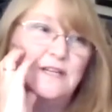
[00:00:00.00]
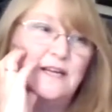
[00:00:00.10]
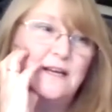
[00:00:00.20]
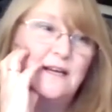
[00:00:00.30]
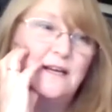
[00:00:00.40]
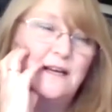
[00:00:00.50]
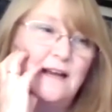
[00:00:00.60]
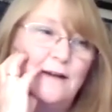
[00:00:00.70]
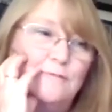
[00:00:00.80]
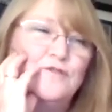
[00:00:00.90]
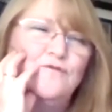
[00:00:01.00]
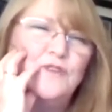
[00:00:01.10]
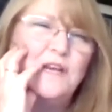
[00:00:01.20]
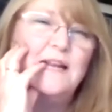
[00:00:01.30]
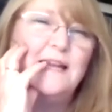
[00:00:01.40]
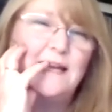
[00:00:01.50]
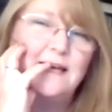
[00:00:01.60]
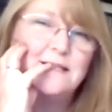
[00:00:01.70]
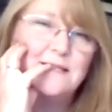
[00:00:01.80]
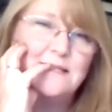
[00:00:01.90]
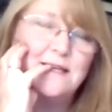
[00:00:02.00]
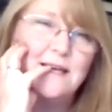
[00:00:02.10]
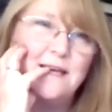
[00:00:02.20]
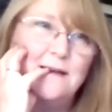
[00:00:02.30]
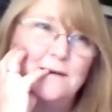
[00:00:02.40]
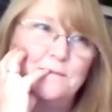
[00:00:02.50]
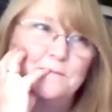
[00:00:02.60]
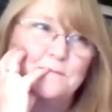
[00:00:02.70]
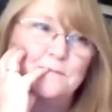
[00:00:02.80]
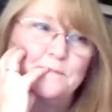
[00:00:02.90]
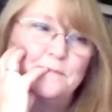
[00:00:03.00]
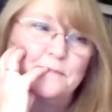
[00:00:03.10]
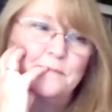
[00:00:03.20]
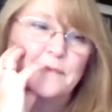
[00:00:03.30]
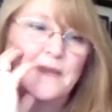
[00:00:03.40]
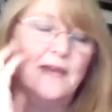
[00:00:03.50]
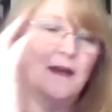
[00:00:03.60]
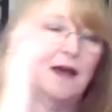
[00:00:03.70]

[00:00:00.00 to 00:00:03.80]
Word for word: And I, I would really like to see I